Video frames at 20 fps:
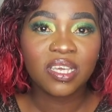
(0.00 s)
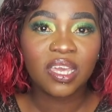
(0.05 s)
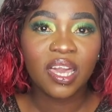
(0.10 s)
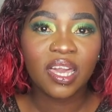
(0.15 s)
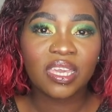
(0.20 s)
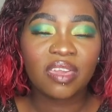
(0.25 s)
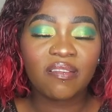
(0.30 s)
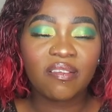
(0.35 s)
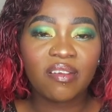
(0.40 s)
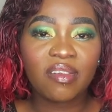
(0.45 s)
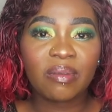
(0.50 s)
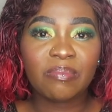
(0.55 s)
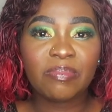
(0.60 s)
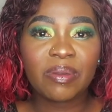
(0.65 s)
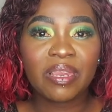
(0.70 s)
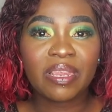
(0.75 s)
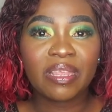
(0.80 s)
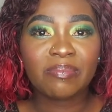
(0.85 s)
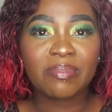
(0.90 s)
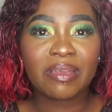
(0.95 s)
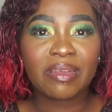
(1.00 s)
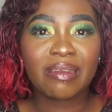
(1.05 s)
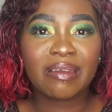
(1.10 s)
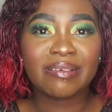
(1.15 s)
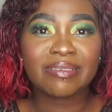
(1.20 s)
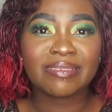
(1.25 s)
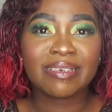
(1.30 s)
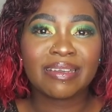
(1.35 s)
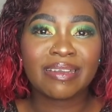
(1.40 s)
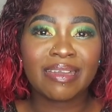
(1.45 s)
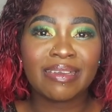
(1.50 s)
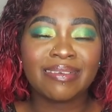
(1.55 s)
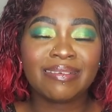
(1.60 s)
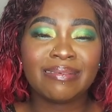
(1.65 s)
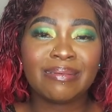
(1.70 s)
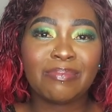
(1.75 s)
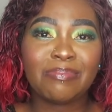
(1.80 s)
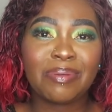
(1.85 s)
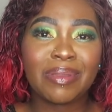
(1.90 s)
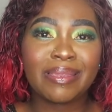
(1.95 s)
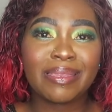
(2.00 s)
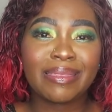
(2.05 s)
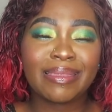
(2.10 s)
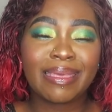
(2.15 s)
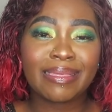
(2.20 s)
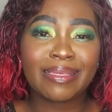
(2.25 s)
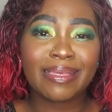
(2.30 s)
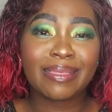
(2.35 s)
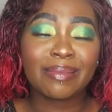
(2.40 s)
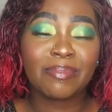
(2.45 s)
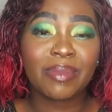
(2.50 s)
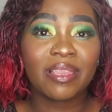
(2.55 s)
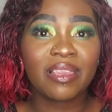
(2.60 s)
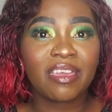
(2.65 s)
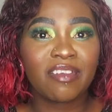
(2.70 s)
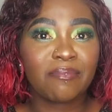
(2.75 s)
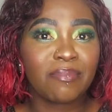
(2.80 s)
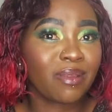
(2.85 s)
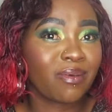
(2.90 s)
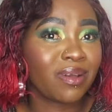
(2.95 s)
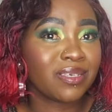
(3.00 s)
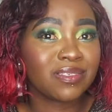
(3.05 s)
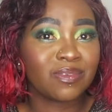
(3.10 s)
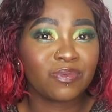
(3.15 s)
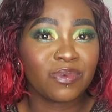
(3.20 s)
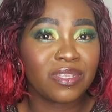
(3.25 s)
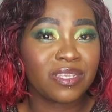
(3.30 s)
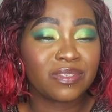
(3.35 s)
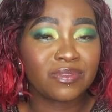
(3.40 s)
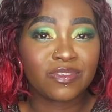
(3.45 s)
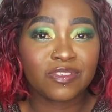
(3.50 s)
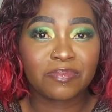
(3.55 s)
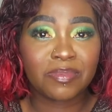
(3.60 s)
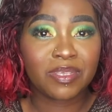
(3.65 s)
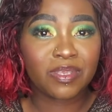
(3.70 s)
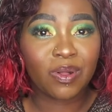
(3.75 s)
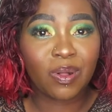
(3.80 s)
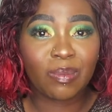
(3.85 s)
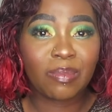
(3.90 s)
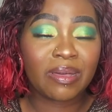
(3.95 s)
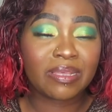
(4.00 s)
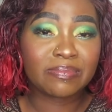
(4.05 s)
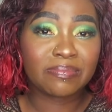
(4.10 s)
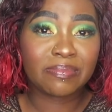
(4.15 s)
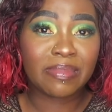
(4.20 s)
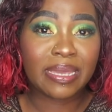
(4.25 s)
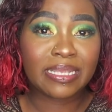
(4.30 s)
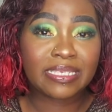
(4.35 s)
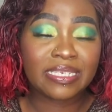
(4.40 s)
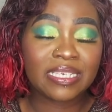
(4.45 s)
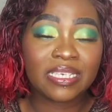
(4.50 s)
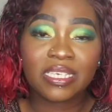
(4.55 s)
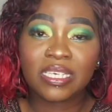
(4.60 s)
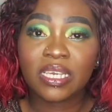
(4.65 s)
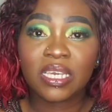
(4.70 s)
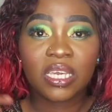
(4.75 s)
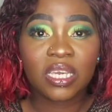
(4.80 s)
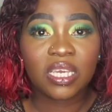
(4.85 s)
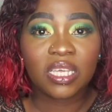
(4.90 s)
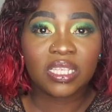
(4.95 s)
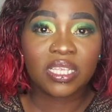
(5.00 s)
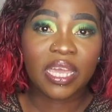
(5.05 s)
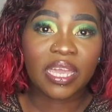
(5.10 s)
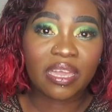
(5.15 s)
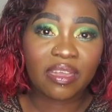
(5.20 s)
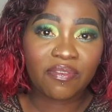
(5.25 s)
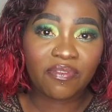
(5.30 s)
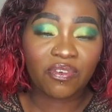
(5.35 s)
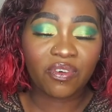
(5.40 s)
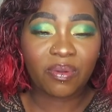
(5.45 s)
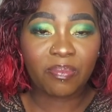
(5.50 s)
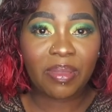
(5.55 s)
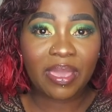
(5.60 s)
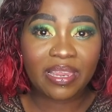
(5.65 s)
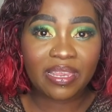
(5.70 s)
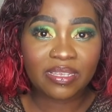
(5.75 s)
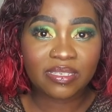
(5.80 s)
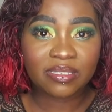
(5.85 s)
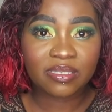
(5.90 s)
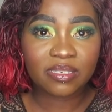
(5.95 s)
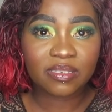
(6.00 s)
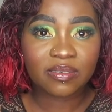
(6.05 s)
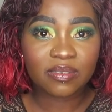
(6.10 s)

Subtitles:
I gave her a palette back, I was like, I need a palette like that in my life, but I wasn't willing to spend all my money like for a palette,